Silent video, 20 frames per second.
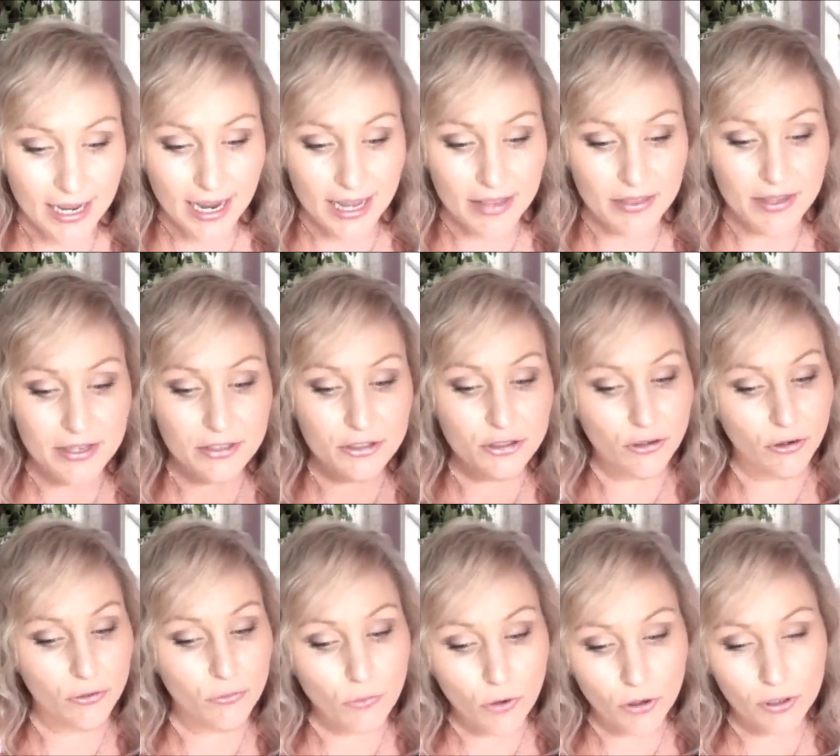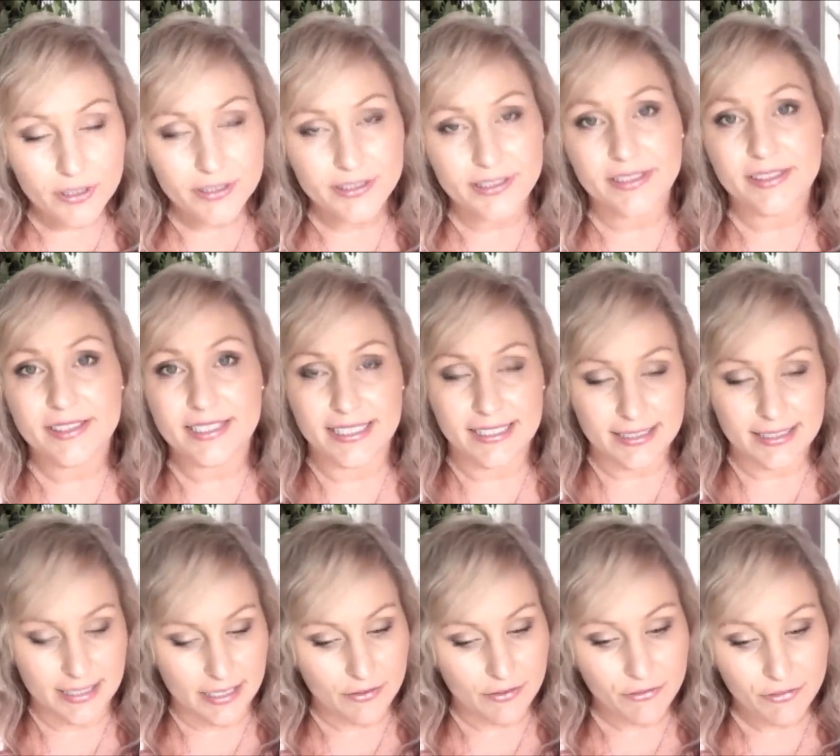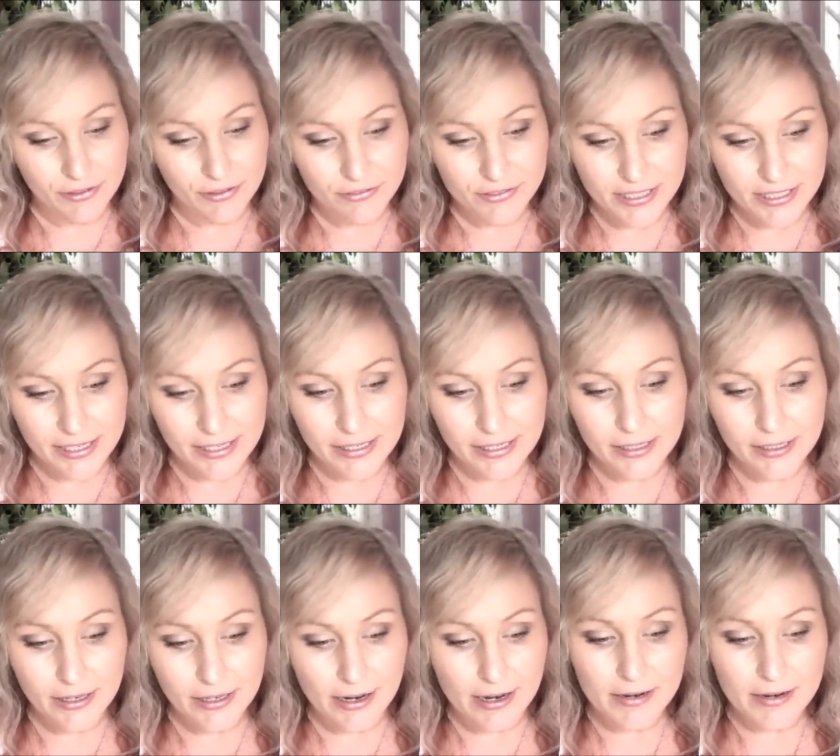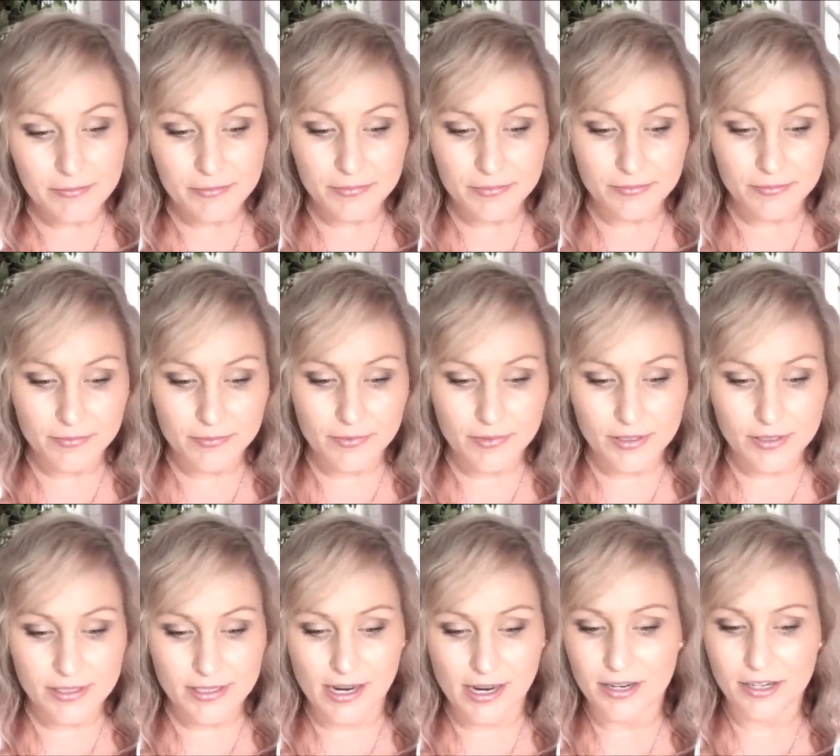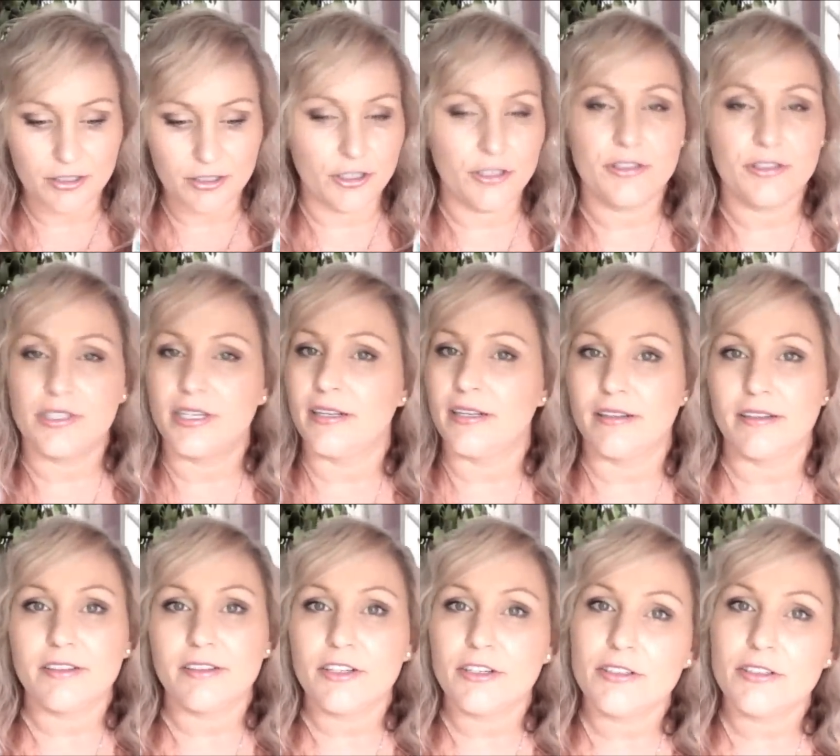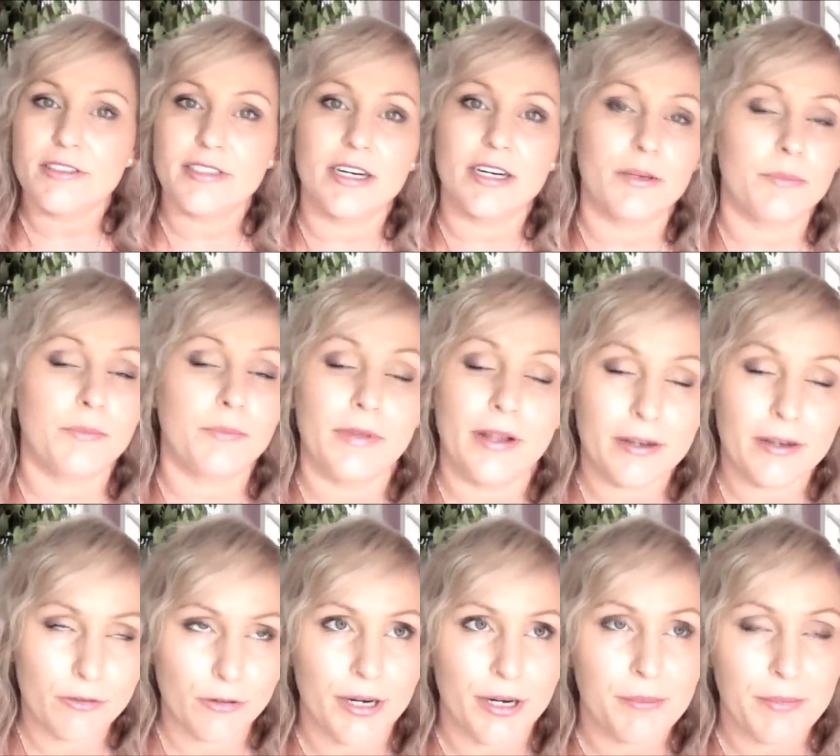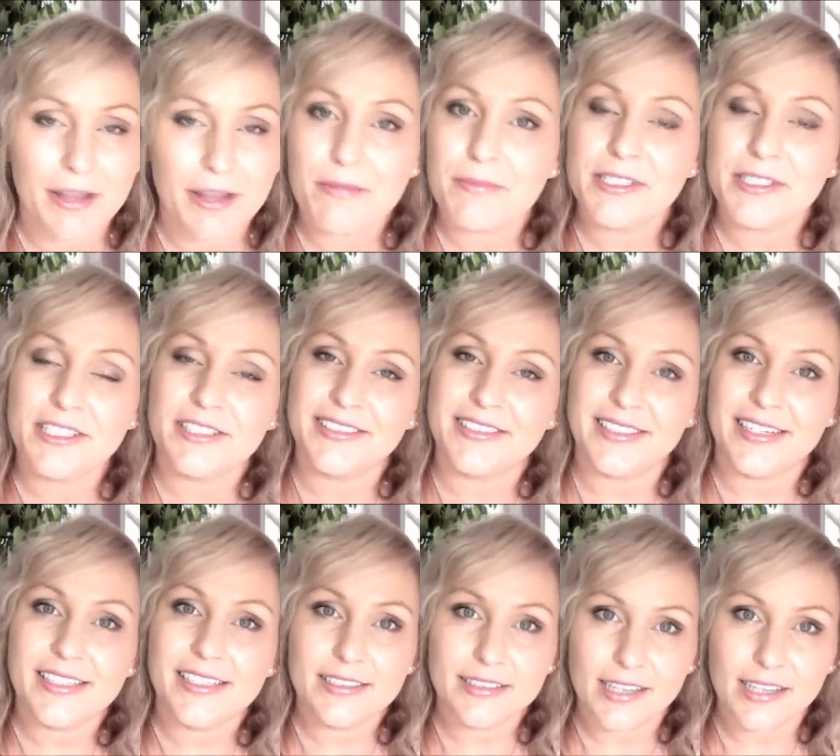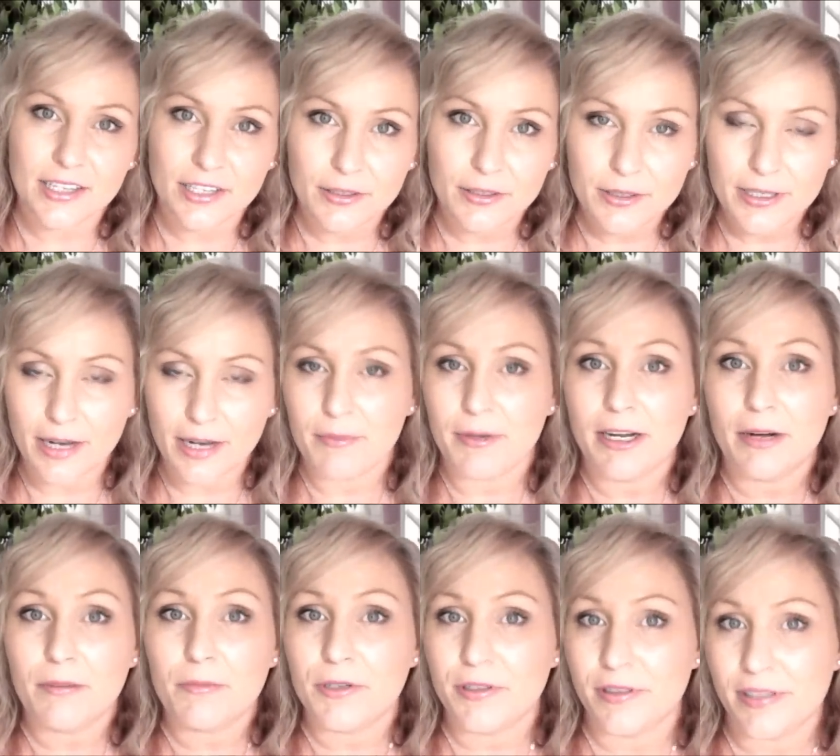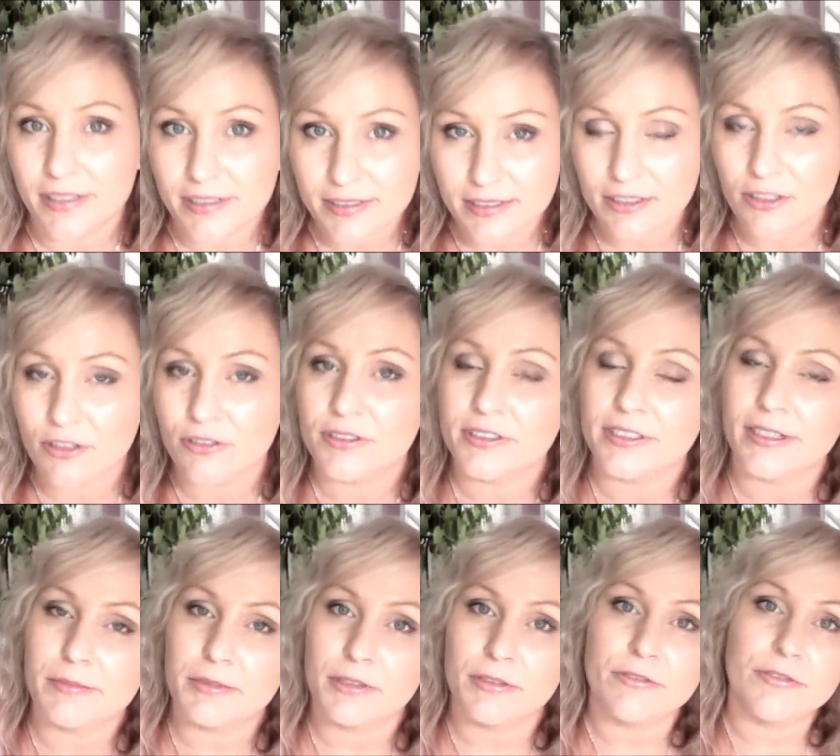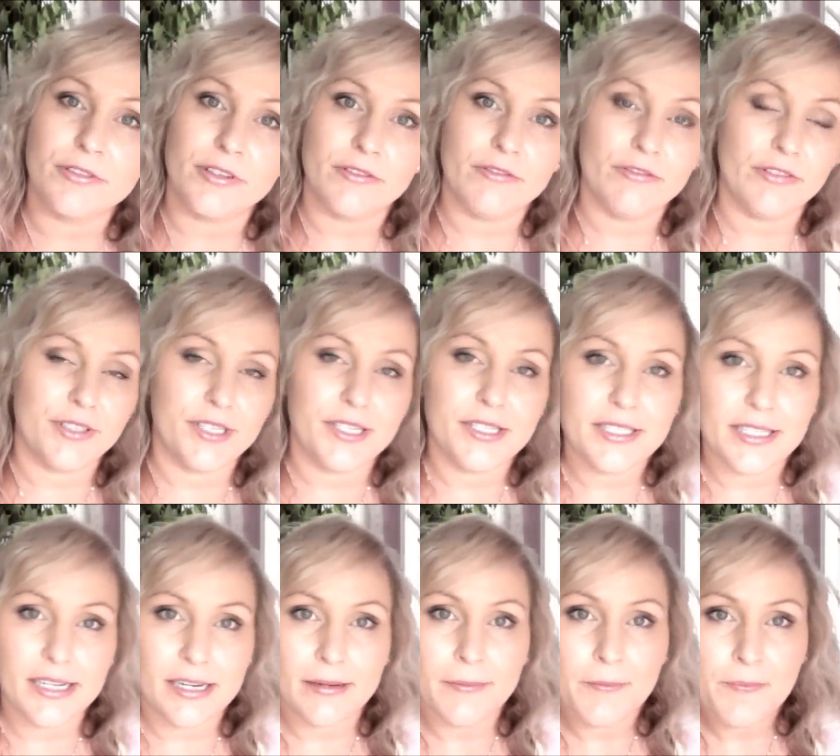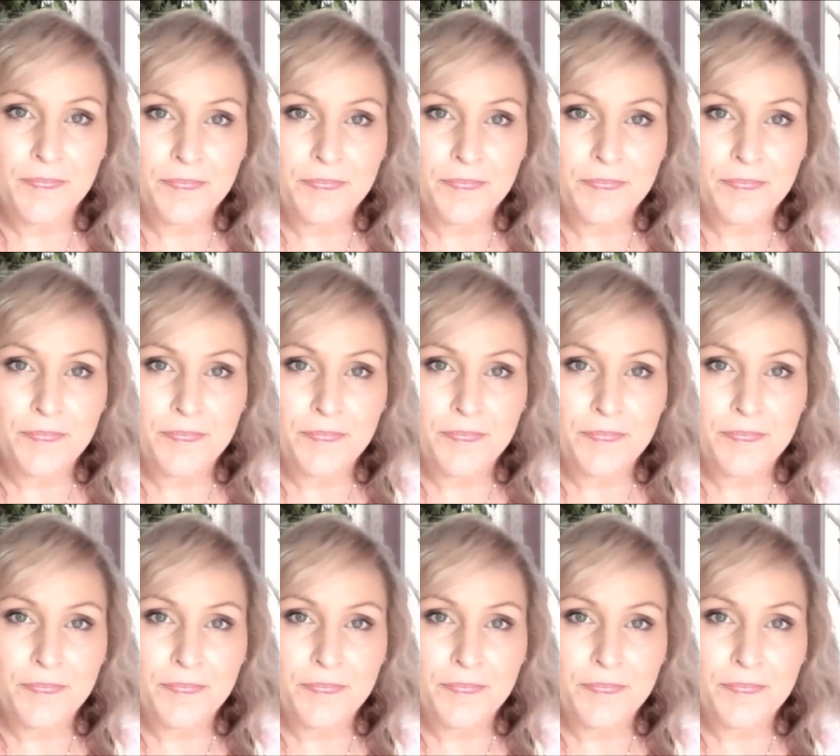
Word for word: And then John Wallis in sixteen fifty um, started using, you know, started, that great mathematician, he started coming up with this concept of infinity